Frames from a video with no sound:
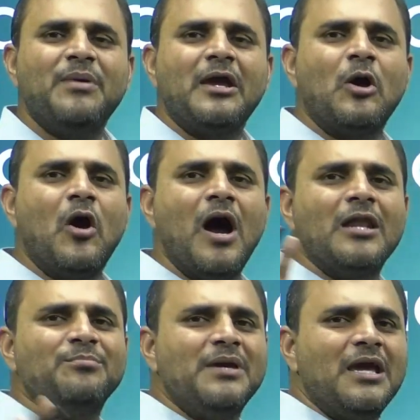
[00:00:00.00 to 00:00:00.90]

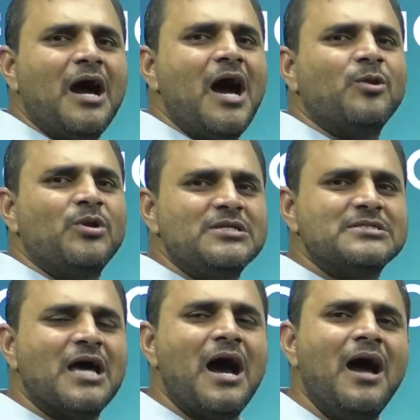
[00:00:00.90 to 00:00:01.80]
Bengal, Bihar,
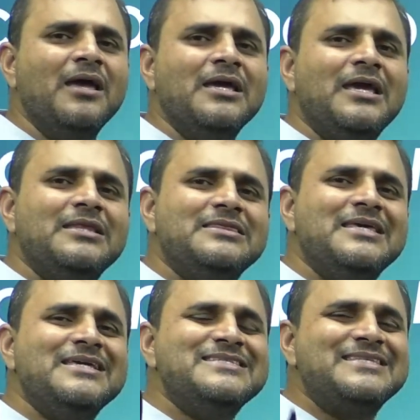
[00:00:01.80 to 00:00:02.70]
Orissa, in
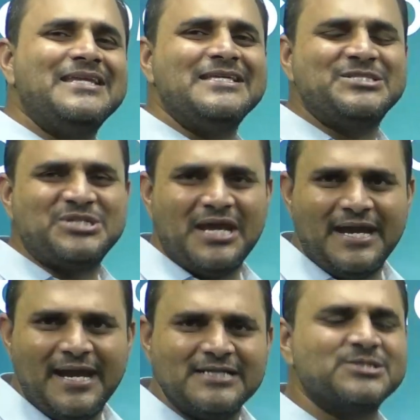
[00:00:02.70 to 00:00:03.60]
these three
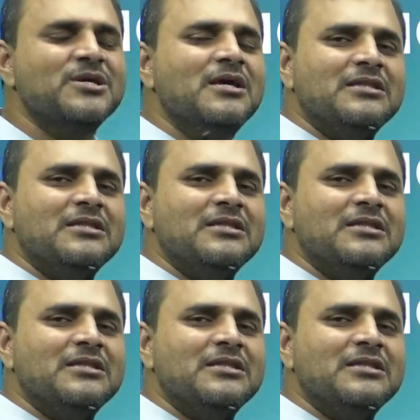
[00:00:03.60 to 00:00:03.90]
states,